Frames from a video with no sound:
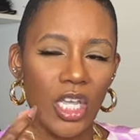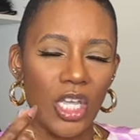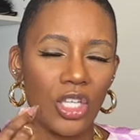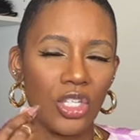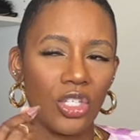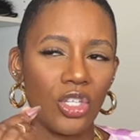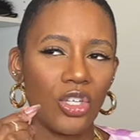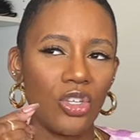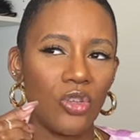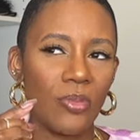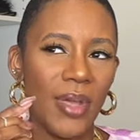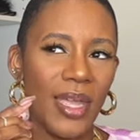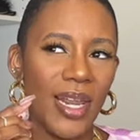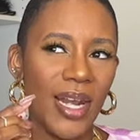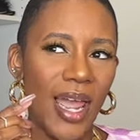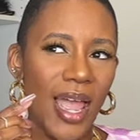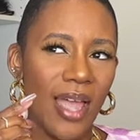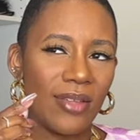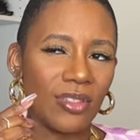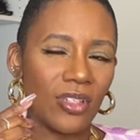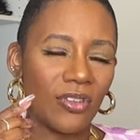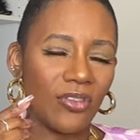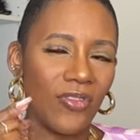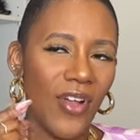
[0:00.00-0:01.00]
so you may not
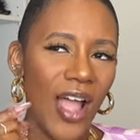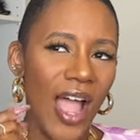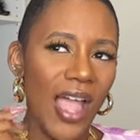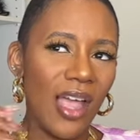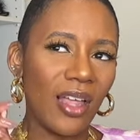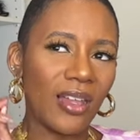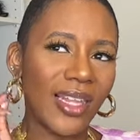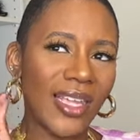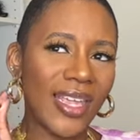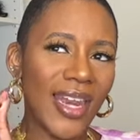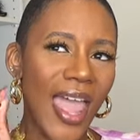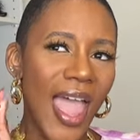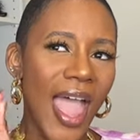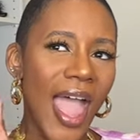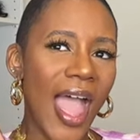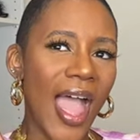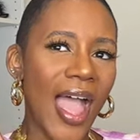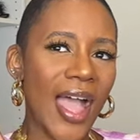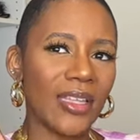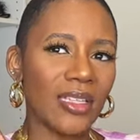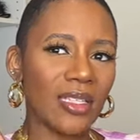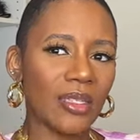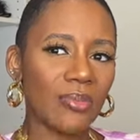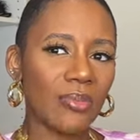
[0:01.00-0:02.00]
have to file it
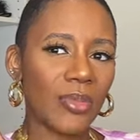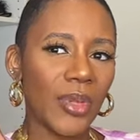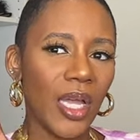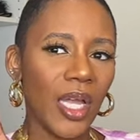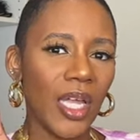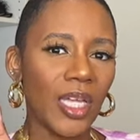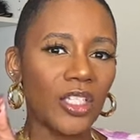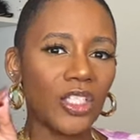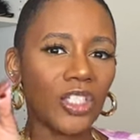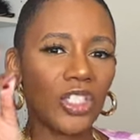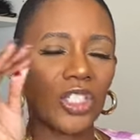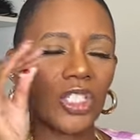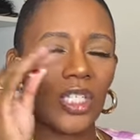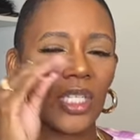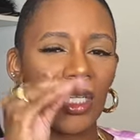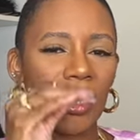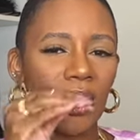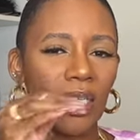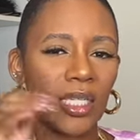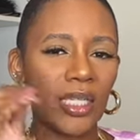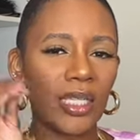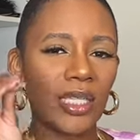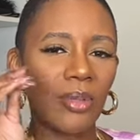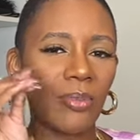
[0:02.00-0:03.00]
as much to
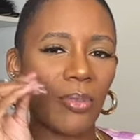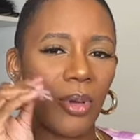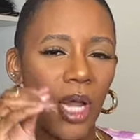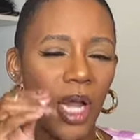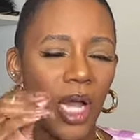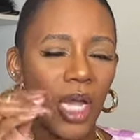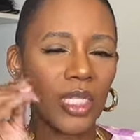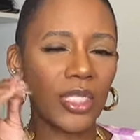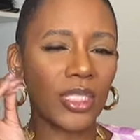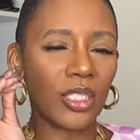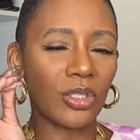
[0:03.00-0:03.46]
get the bond